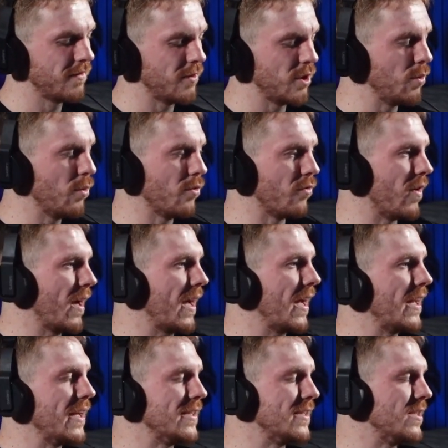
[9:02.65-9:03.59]
You won't
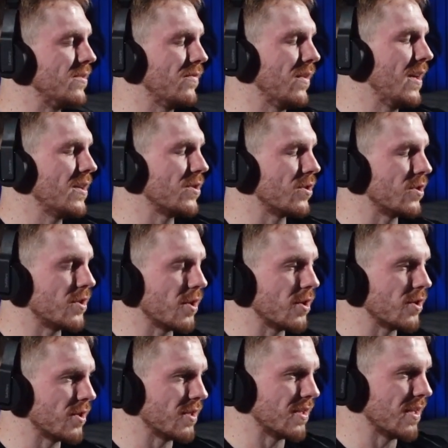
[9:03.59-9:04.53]
recognise his face or
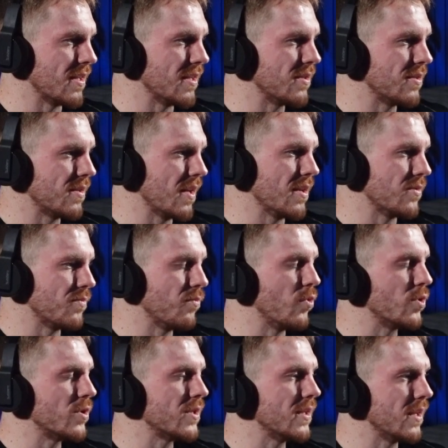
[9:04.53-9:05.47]
such. As it's
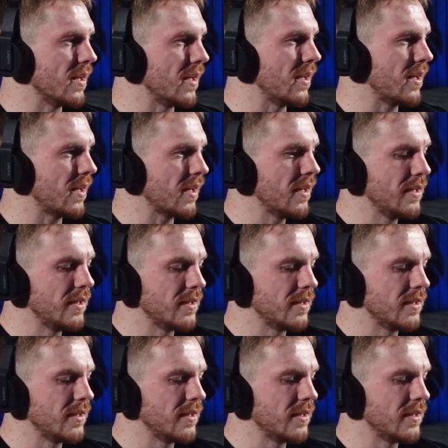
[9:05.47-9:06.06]
mostly like